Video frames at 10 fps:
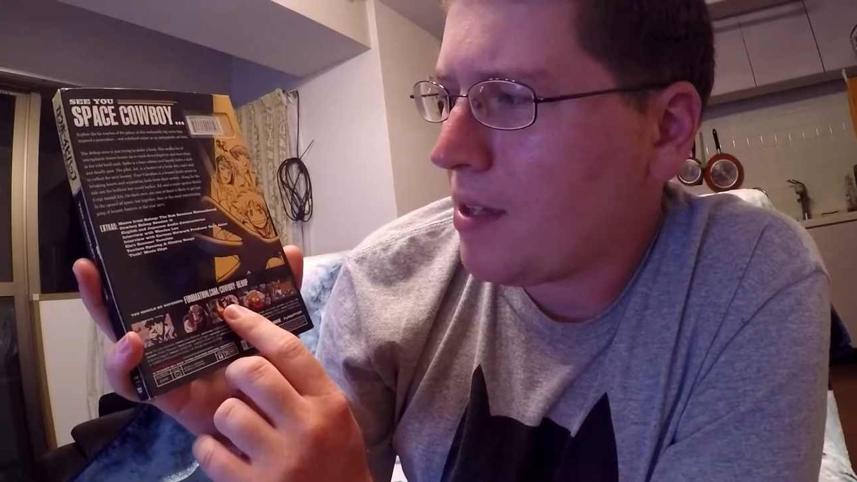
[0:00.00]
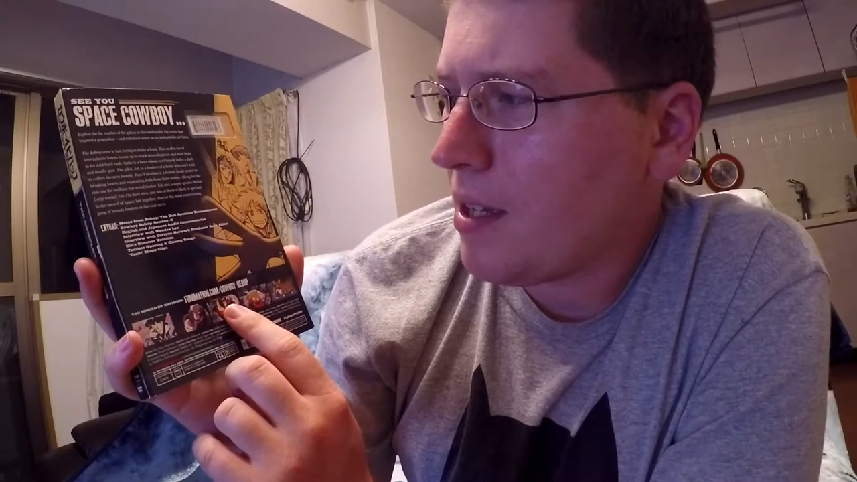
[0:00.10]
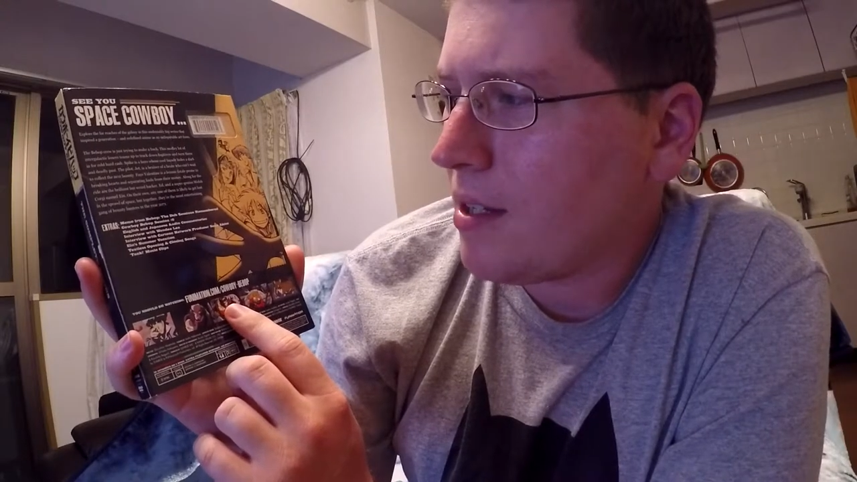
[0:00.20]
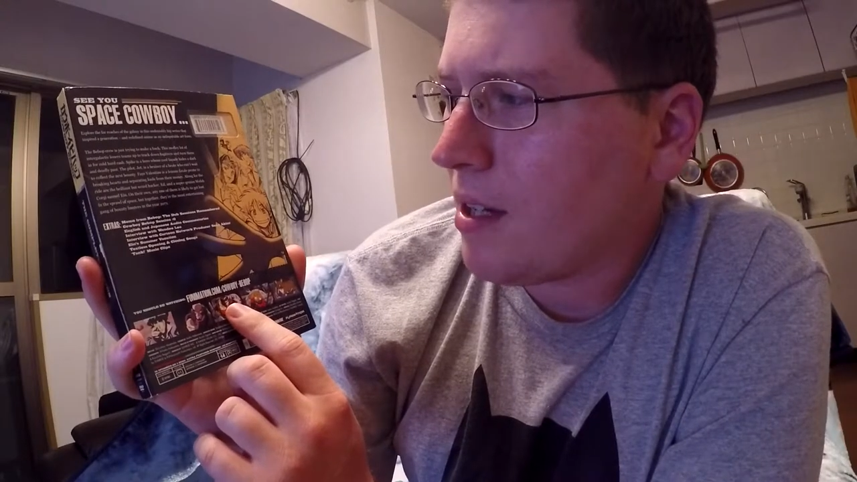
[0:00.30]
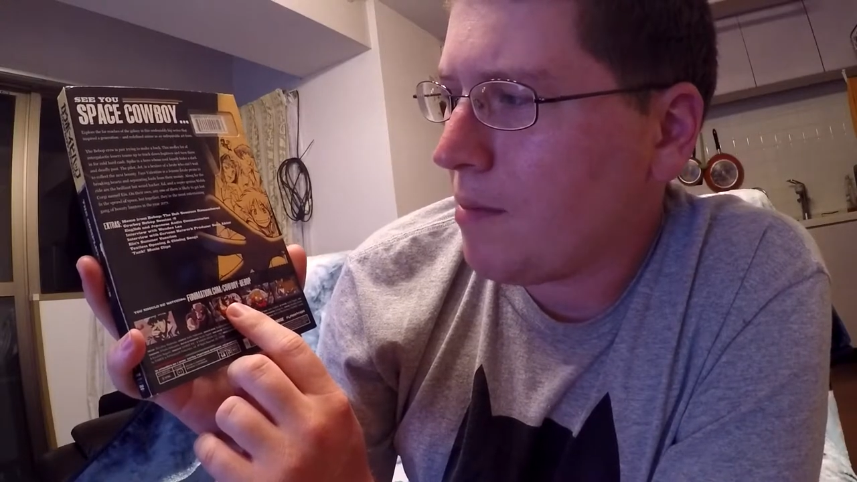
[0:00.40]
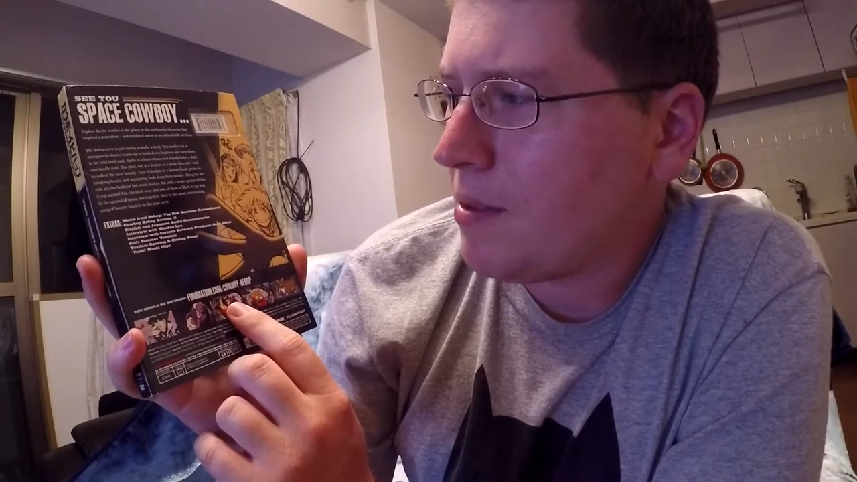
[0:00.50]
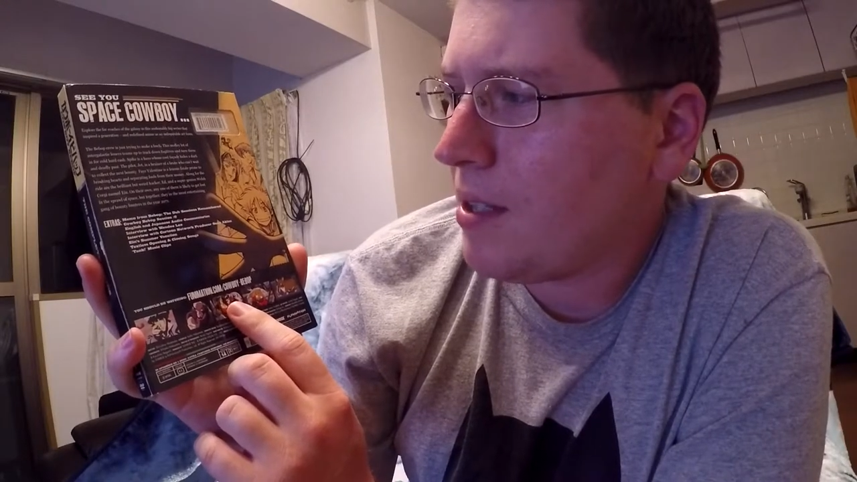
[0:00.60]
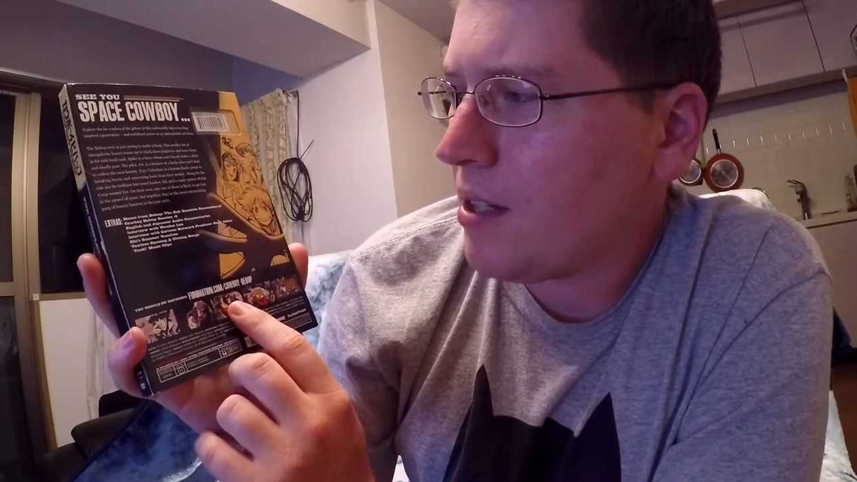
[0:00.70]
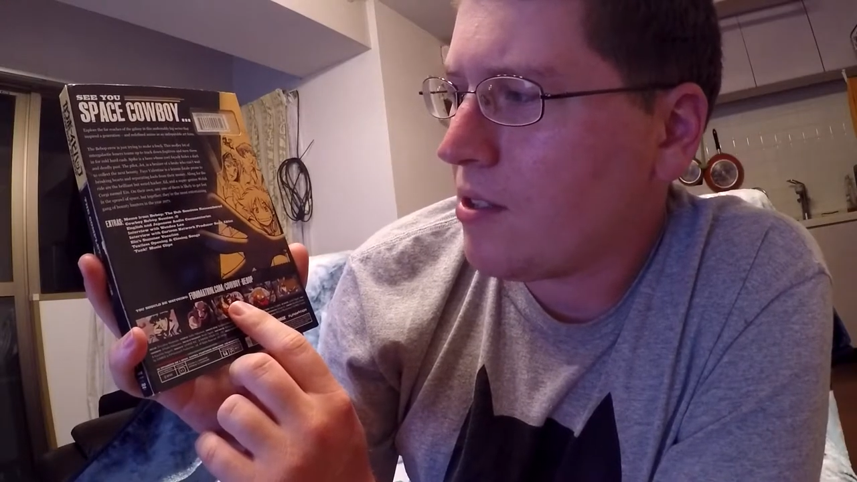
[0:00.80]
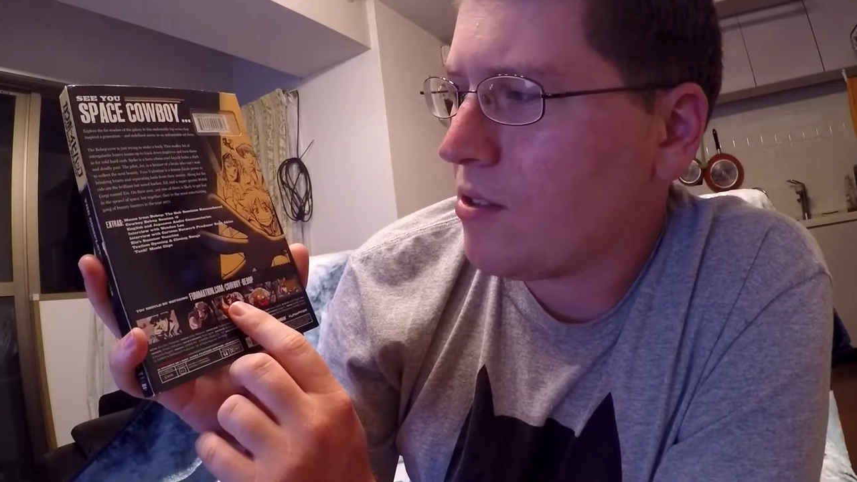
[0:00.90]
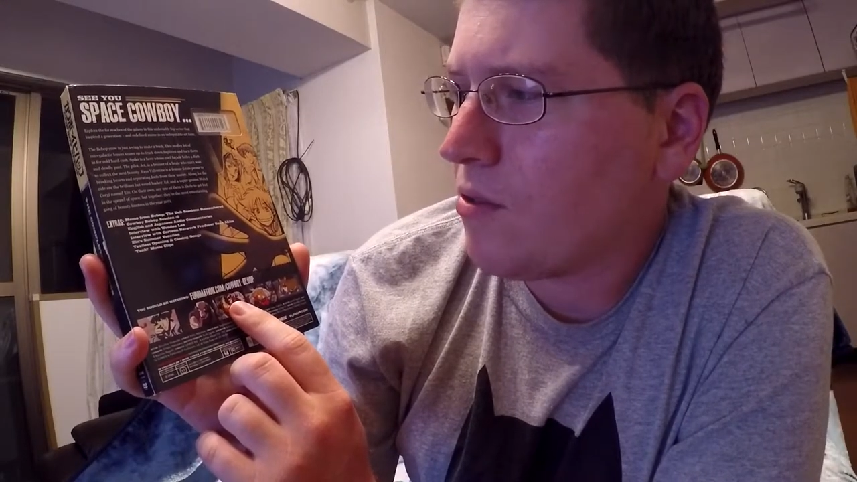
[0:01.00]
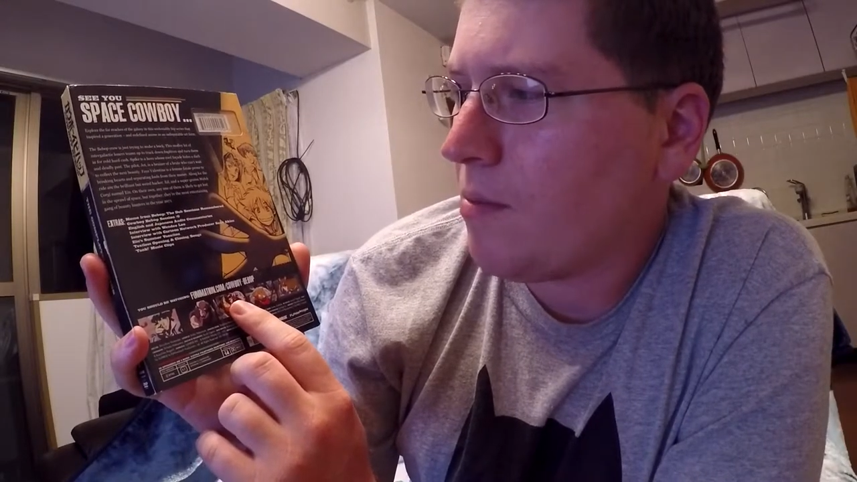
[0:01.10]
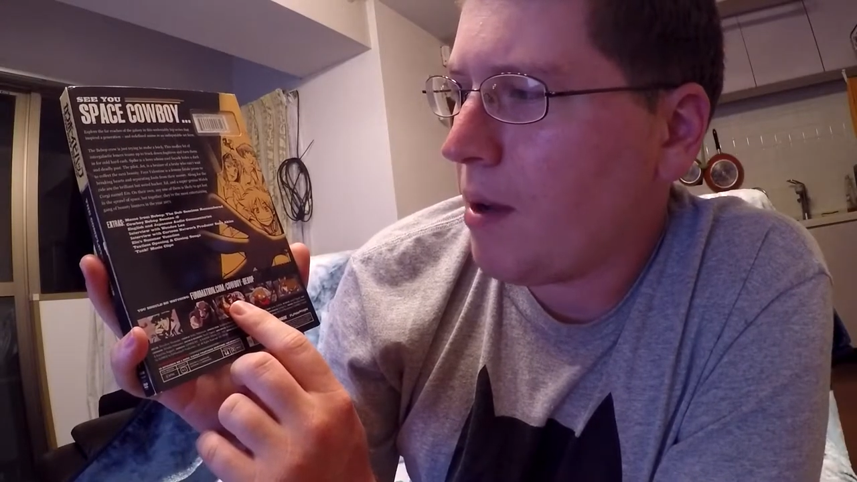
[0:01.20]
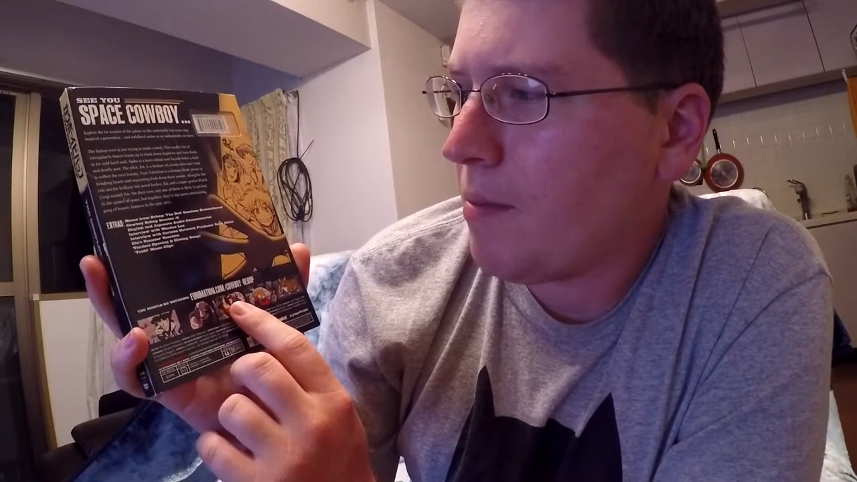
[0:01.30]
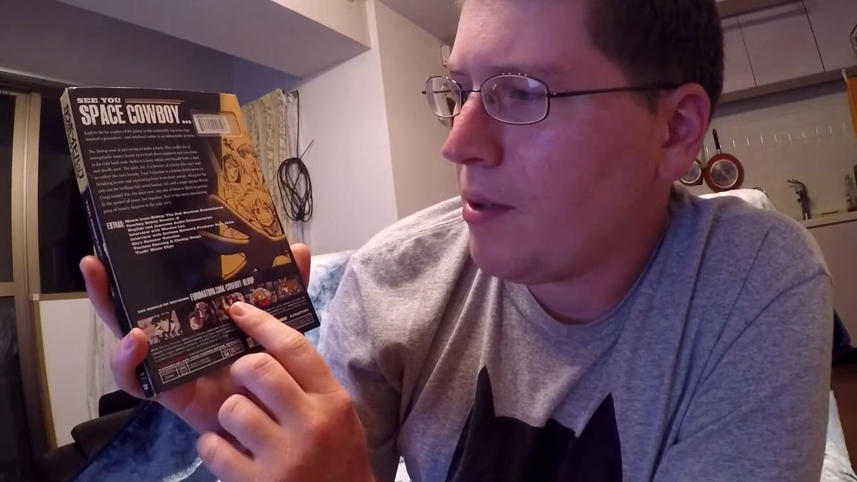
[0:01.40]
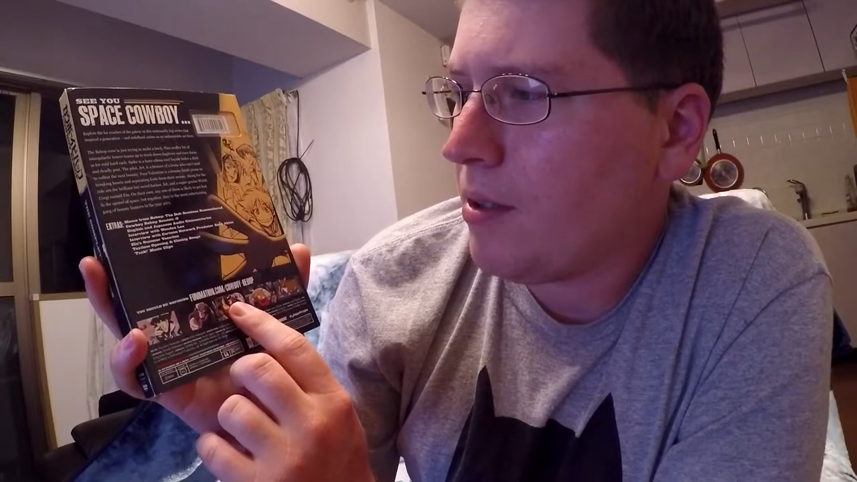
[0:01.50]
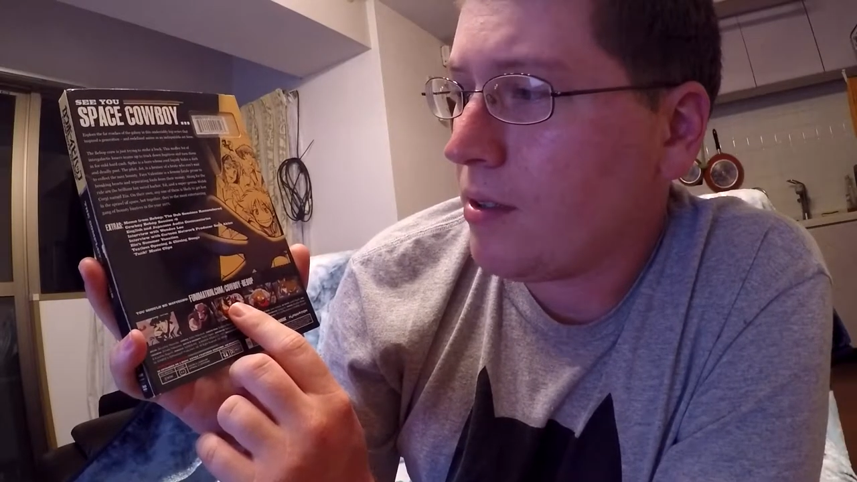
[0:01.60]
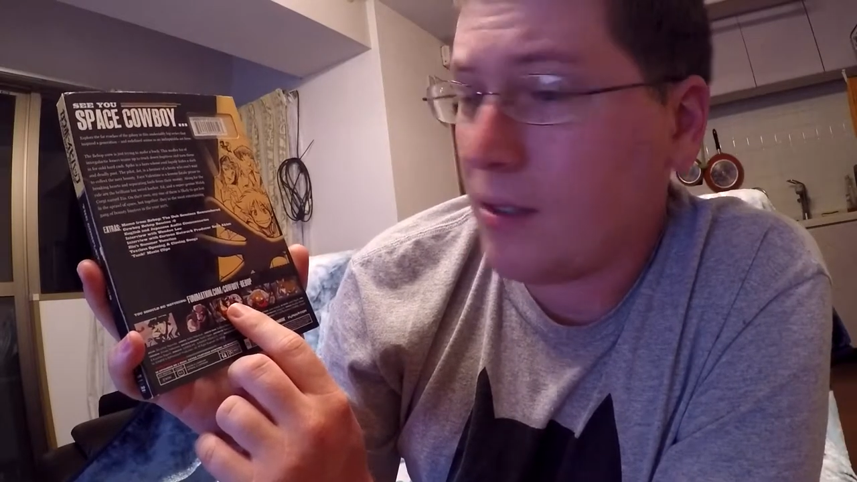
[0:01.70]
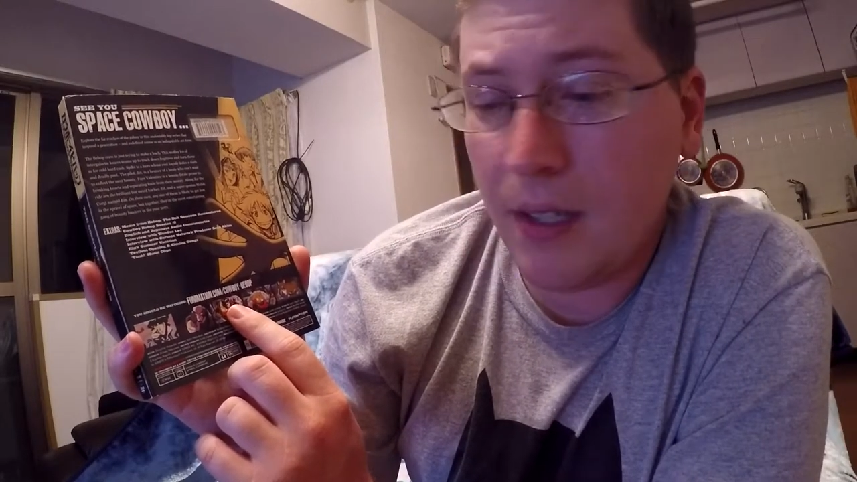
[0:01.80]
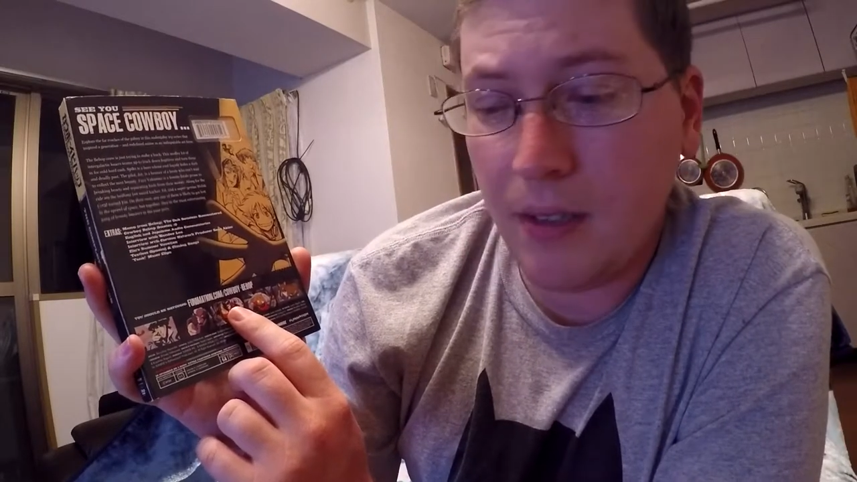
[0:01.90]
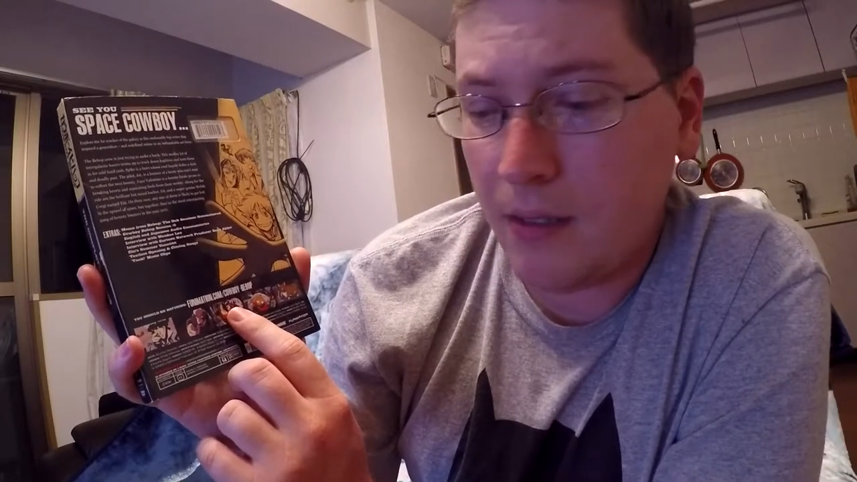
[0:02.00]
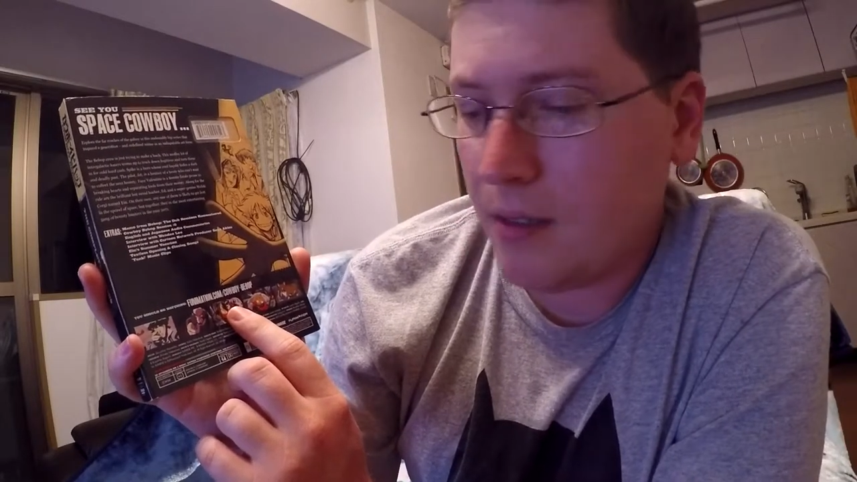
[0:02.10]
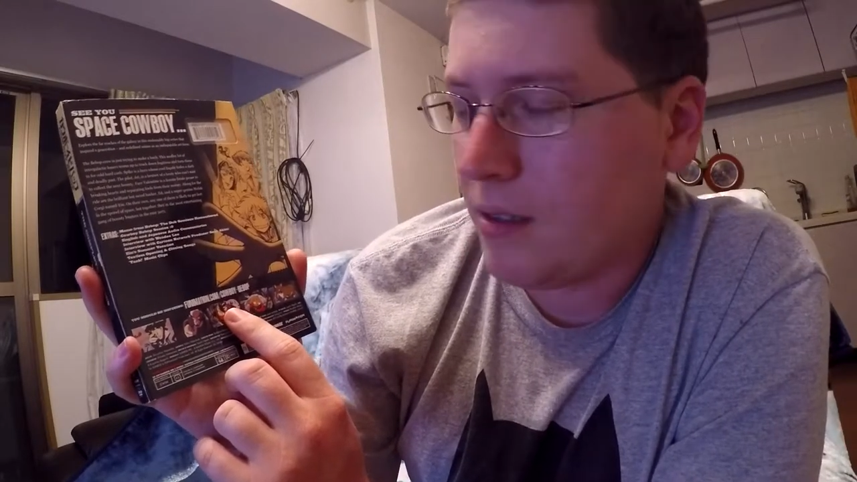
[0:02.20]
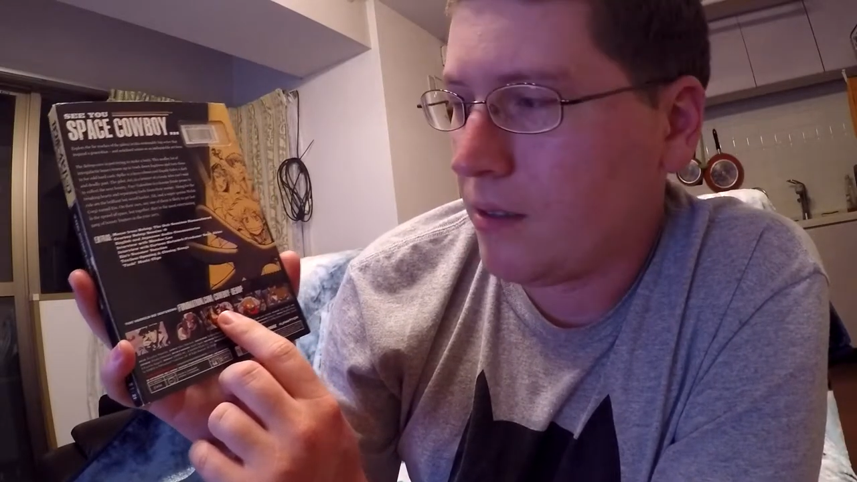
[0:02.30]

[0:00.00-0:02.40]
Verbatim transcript: the dub sessions remembered. Nice.